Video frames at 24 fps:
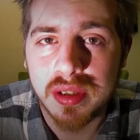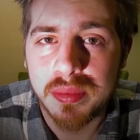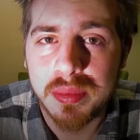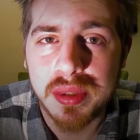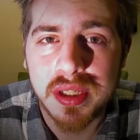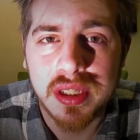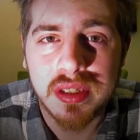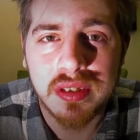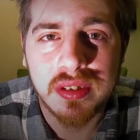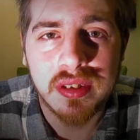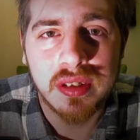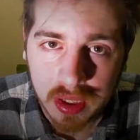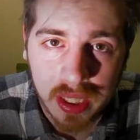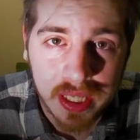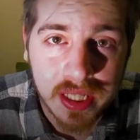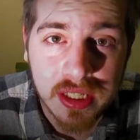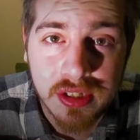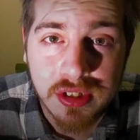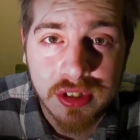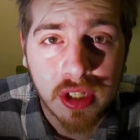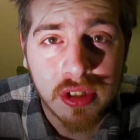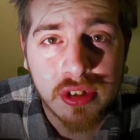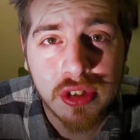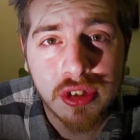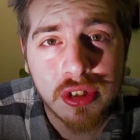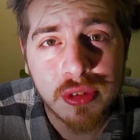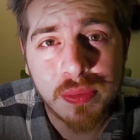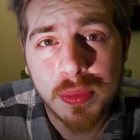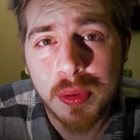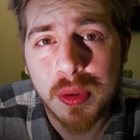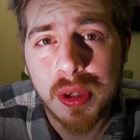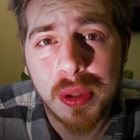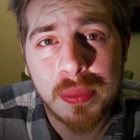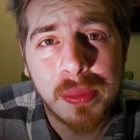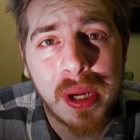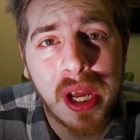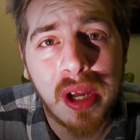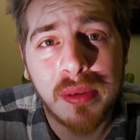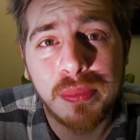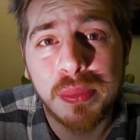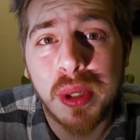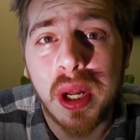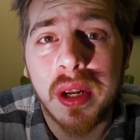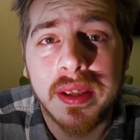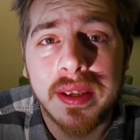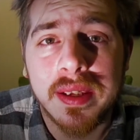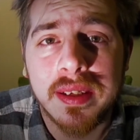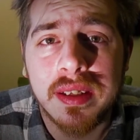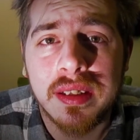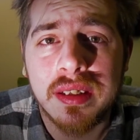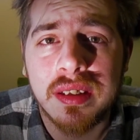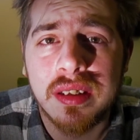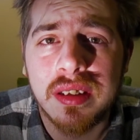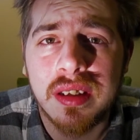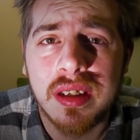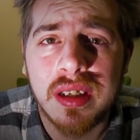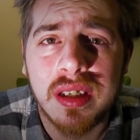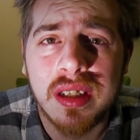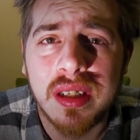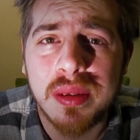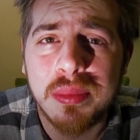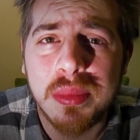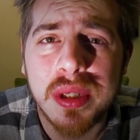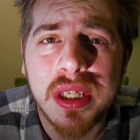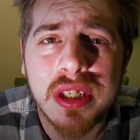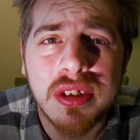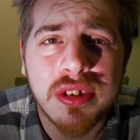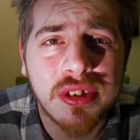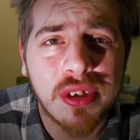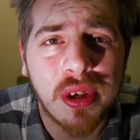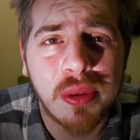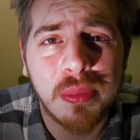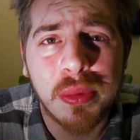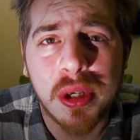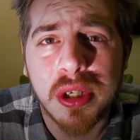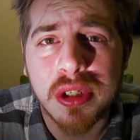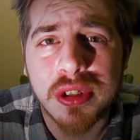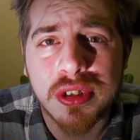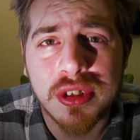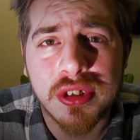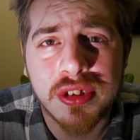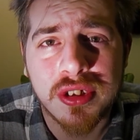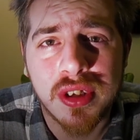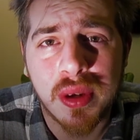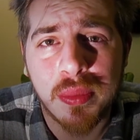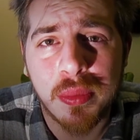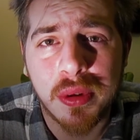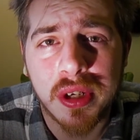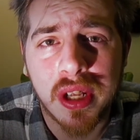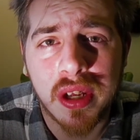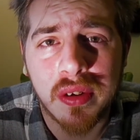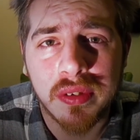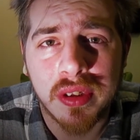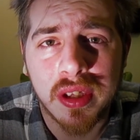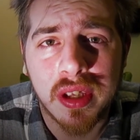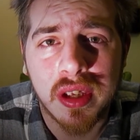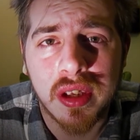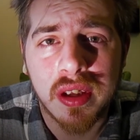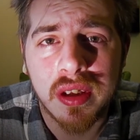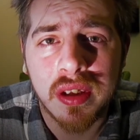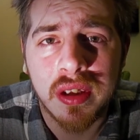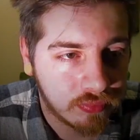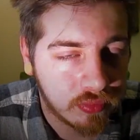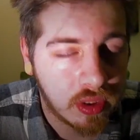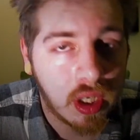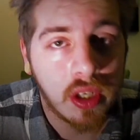I mean, it's such a small amount of money and it means so much to someone out there.